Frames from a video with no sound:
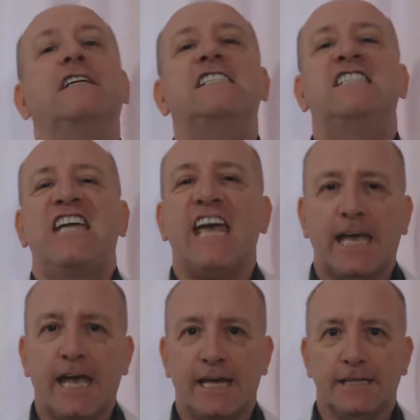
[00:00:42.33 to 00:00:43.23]
For
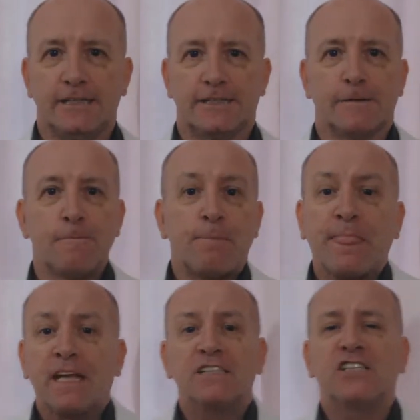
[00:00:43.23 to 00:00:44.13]
decades,
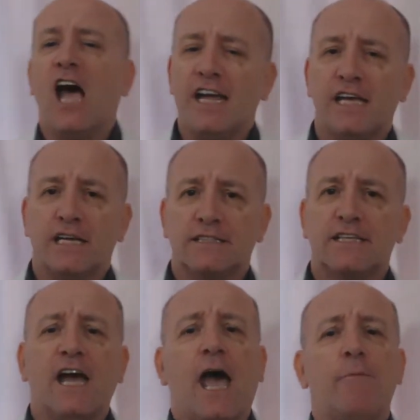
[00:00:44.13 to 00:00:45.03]
psychics